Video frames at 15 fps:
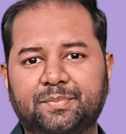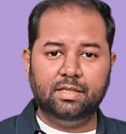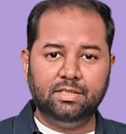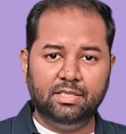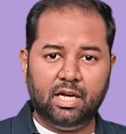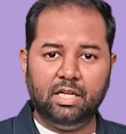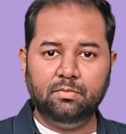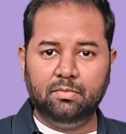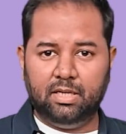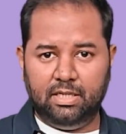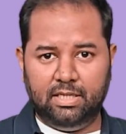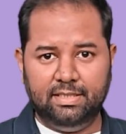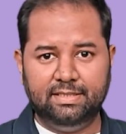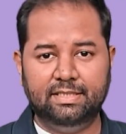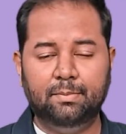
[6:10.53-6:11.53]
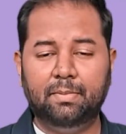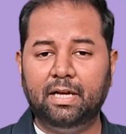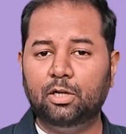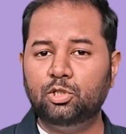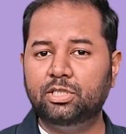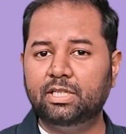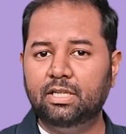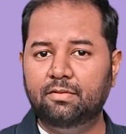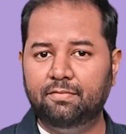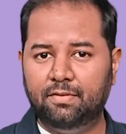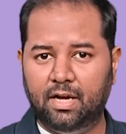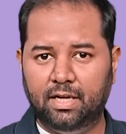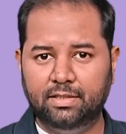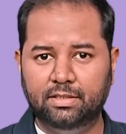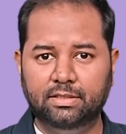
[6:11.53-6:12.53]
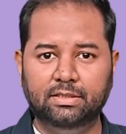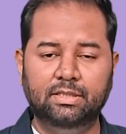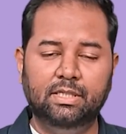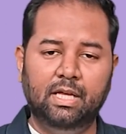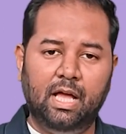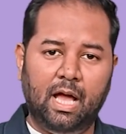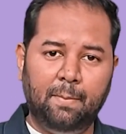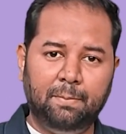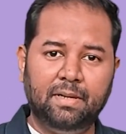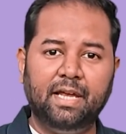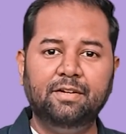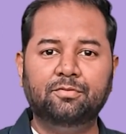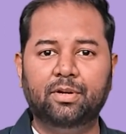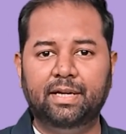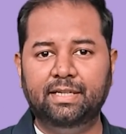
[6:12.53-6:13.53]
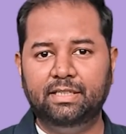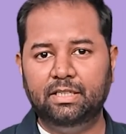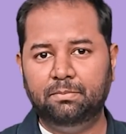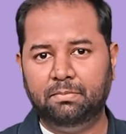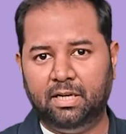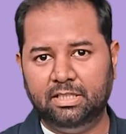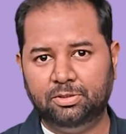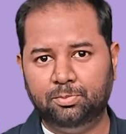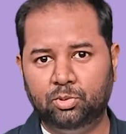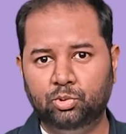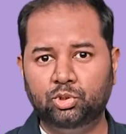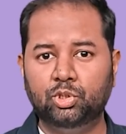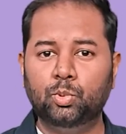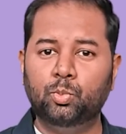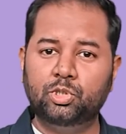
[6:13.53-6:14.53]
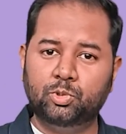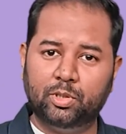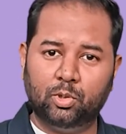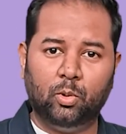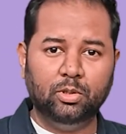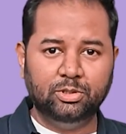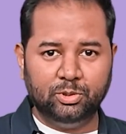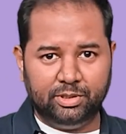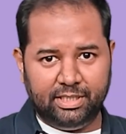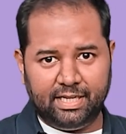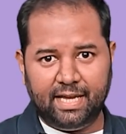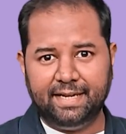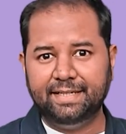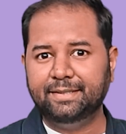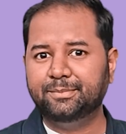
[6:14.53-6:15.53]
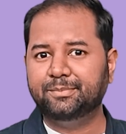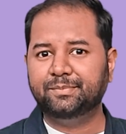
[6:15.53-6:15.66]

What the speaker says: Jan Balas, the biological father, applied for Indian passports, which were also denied.